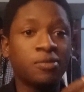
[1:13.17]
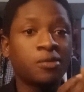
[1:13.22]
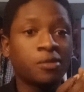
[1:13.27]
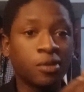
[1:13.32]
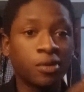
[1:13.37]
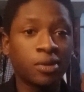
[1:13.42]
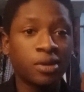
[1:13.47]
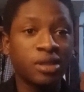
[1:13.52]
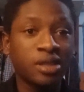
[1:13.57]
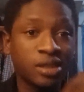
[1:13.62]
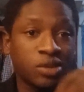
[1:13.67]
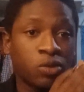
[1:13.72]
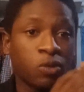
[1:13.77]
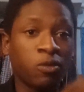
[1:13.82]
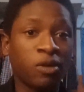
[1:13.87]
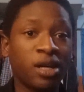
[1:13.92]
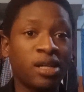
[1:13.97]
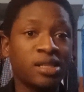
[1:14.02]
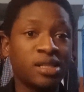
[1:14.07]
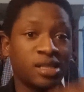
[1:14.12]
for so
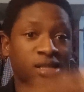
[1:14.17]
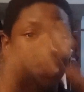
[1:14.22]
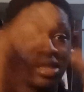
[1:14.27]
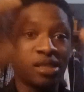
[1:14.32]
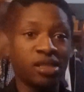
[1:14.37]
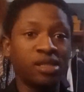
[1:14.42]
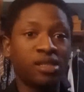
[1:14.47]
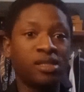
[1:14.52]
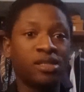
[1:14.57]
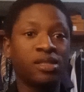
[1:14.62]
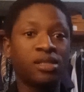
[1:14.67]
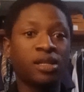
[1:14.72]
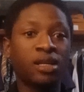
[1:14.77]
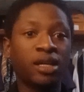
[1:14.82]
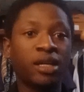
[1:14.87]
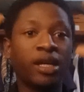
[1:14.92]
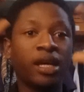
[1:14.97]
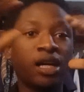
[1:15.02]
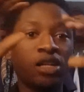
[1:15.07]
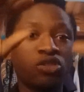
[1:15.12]
far as
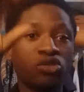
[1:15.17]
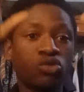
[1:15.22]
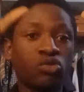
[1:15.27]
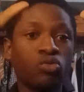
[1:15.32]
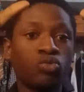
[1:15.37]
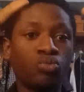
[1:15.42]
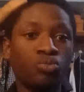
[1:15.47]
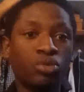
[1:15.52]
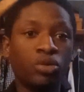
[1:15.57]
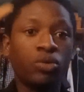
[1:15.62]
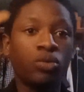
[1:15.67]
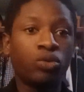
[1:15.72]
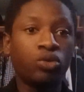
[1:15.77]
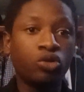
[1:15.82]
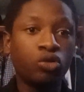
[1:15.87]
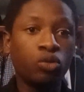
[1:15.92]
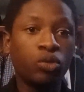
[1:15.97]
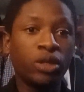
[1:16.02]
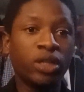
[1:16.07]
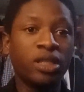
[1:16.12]
it has to
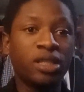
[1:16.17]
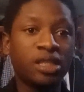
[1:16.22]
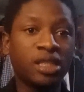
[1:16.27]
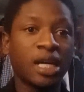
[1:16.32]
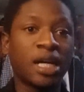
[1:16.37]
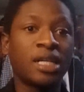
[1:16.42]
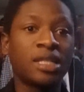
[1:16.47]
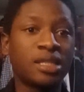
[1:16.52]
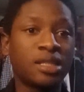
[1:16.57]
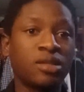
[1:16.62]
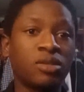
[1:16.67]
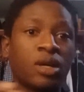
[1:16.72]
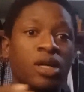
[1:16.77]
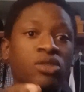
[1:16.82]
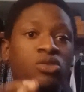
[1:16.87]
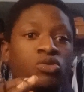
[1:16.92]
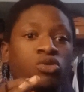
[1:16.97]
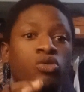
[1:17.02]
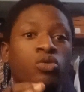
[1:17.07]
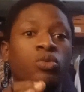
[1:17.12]
do with the chart, it
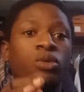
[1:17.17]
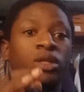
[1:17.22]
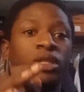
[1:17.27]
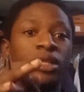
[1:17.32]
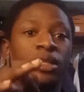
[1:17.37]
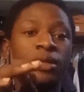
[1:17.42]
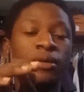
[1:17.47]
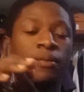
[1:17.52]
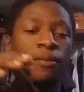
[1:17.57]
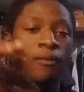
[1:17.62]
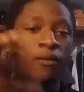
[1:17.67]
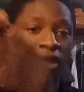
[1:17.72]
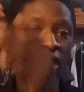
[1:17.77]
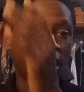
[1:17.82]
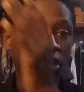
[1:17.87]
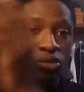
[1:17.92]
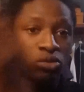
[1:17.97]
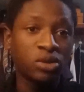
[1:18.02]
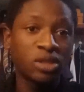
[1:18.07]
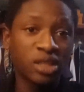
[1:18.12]
has to do with the
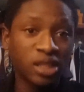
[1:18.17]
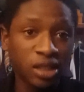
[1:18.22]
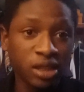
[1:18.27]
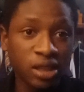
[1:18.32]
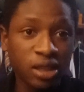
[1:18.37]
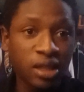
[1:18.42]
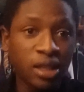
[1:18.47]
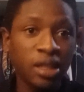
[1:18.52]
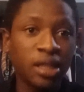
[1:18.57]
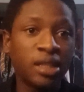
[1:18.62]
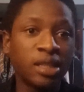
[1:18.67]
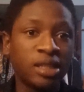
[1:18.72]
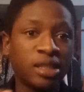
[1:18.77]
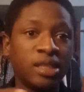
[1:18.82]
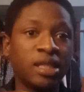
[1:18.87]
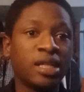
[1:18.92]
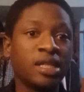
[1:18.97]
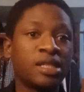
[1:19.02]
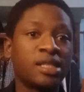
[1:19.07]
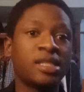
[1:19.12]
candlestick.
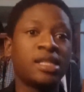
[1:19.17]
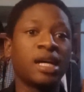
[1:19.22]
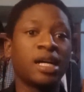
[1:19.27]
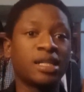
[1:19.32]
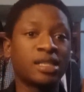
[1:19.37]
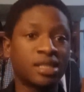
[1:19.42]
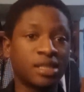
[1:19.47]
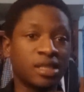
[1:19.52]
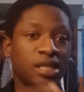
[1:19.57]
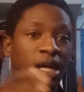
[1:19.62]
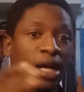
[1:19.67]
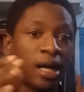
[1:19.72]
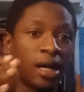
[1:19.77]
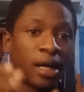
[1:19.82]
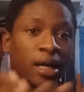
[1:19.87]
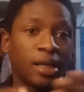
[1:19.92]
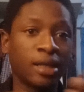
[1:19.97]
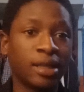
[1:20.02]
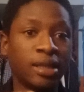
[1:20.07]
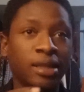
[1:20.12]
Yes, it has
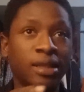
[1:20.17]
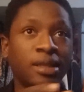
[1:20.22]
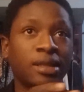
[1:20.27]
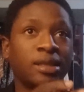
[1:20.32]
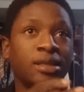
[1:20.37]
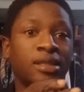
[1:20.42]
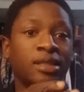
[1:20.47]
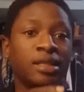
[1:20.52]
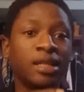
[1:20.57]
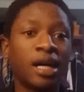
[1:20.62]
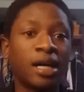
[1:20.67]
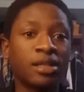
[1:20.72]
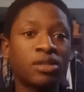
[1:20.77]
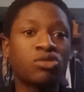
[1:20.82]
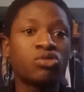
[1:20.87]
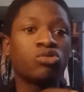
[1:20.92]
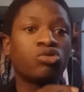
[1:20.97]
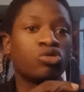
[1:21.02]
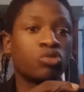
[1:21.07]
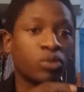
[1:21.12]

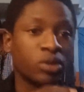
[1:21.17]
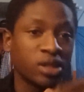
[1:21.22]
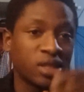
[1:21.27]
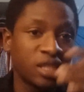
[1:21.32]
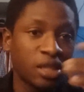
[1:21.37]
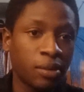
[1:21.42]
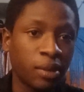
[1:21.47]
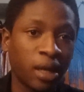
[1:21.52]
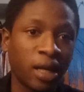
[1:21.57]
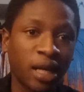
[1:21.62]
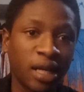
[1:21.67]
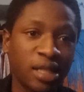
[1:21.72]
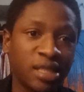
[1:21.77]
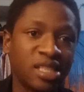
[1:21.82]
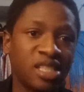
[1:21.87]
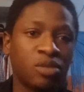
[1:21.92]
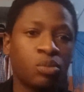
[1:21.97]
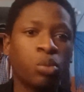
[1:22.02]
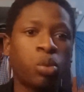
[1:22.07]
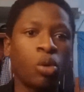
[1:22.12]
to do with the same
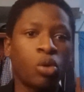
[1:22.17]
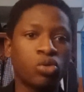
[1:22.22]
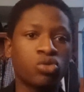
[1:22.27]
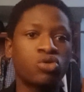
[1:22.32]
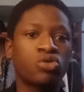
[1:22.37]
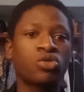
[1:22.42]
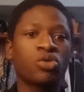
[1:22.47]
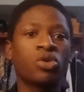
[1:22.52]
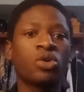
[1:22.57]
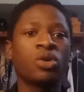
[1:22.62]
analysis, but